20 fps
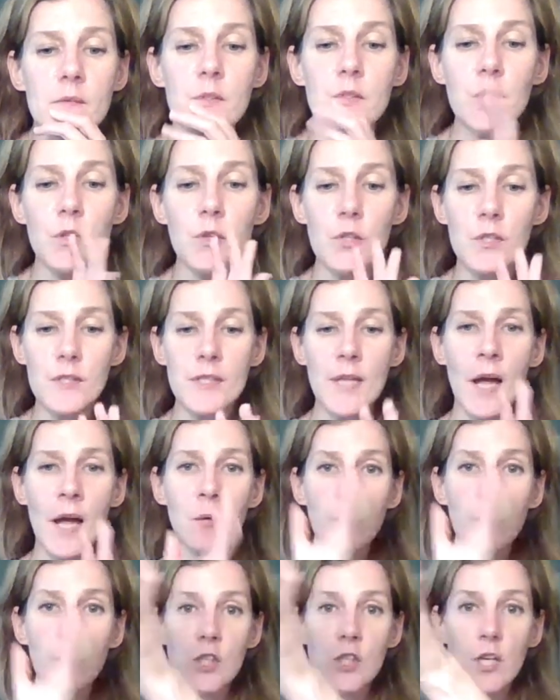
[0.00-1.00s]
So there's
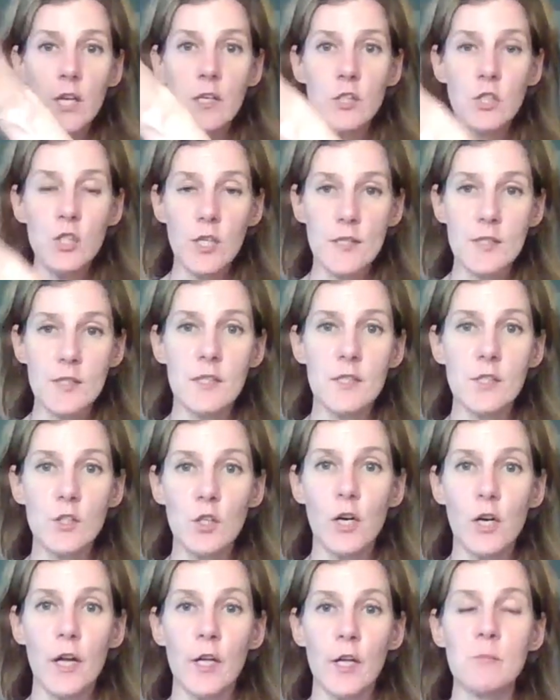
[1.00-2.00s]
that which I just
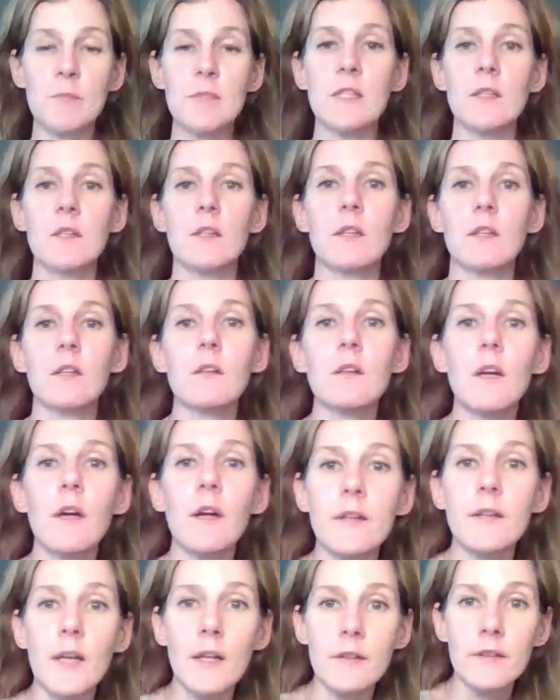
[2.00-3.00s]
described.
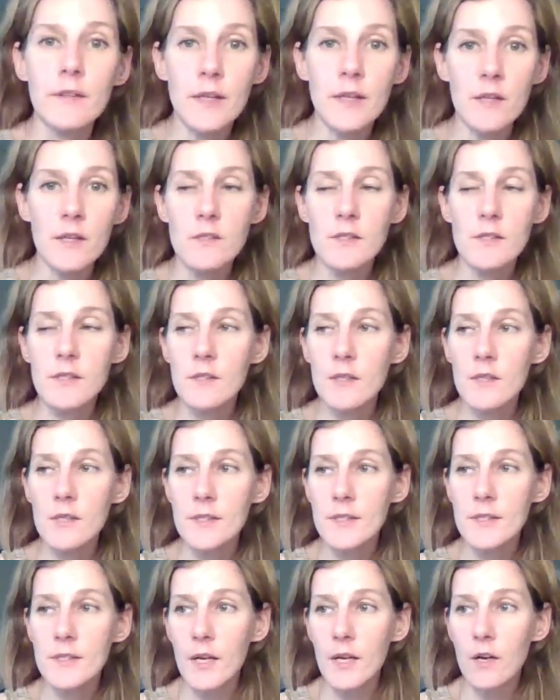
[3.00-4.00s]
And then there's
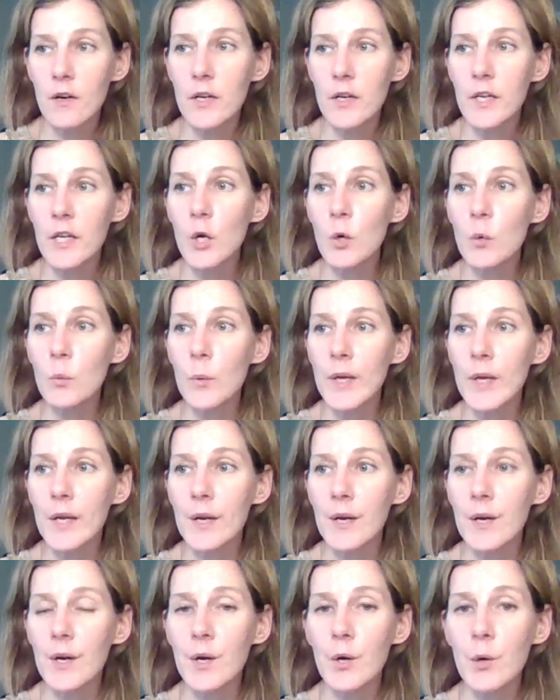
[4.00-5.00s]
this area
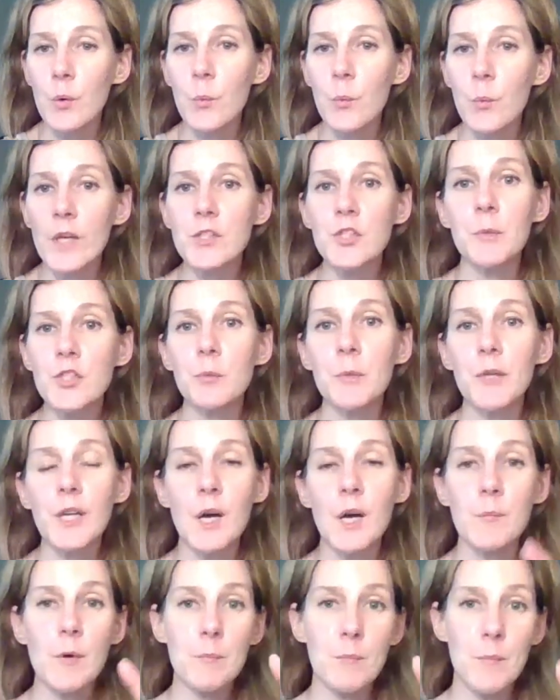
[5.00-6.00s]
where once you
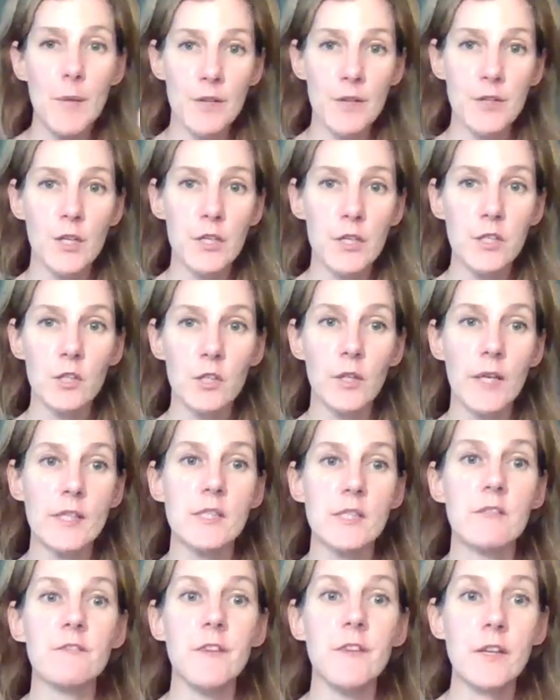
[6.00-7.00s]
become a mother, you're like
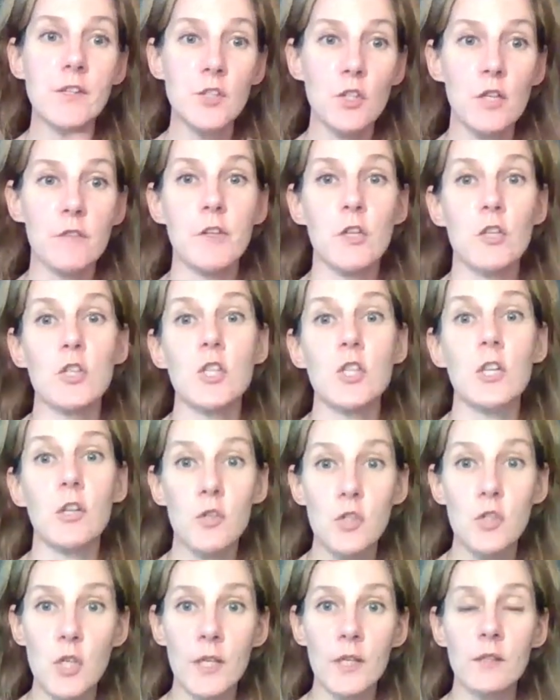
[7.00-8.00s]
defender of your
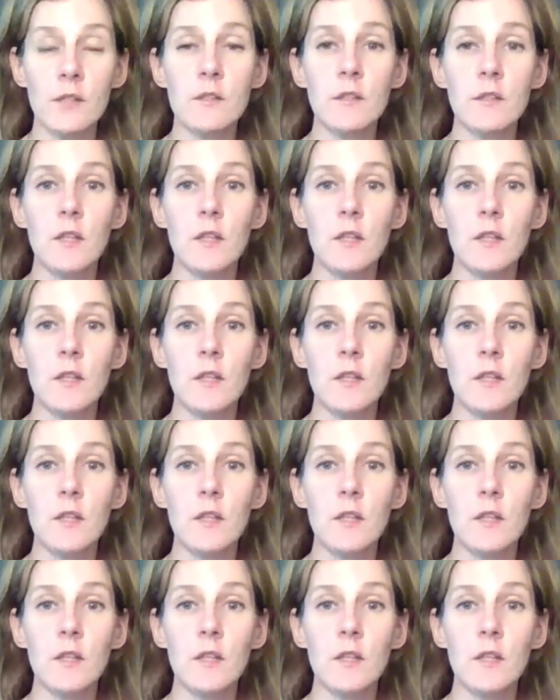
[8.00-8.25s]
children.